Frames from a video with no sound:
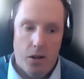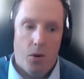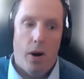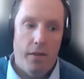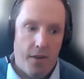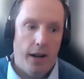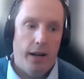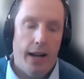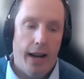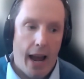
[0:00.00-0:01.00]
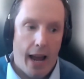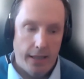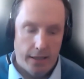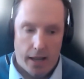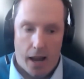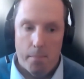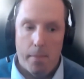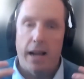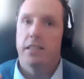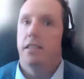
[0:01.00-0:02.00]
Quite frankly, it's a
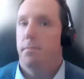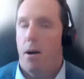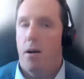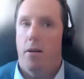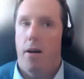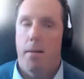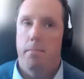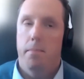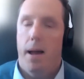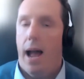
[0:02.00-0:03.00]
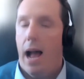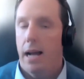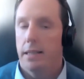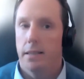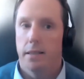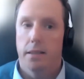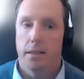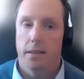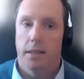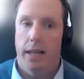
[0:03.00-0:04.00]
massive program, and
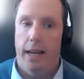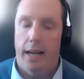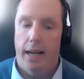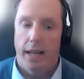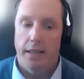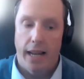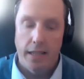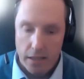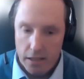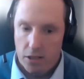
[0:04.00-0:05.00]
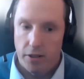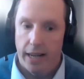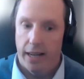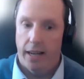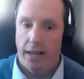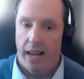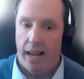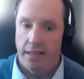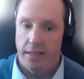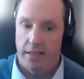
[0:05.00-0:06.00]
the industry
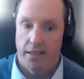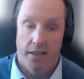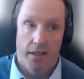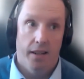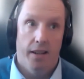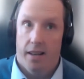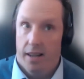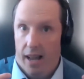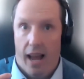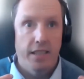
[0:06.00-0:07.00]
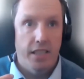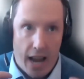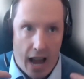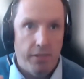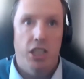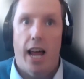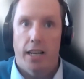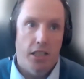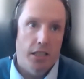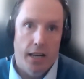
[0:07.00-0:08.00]
is going to have a
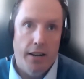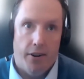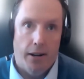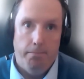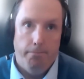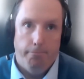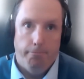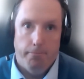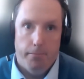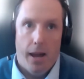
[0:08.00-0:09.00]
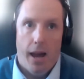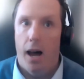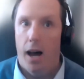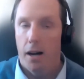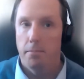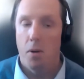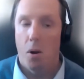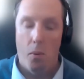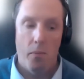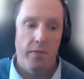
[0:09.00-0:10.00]
challenge to deliver it.
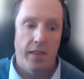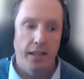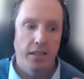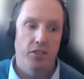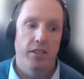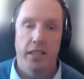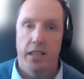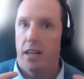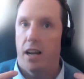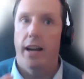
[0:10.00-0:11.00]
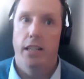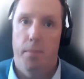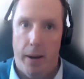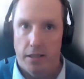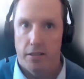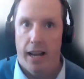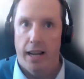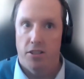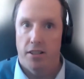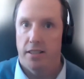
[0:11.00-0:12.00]
The industry is going to be
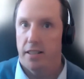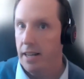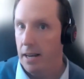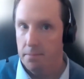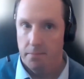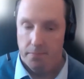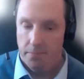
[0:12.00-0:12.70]
interested in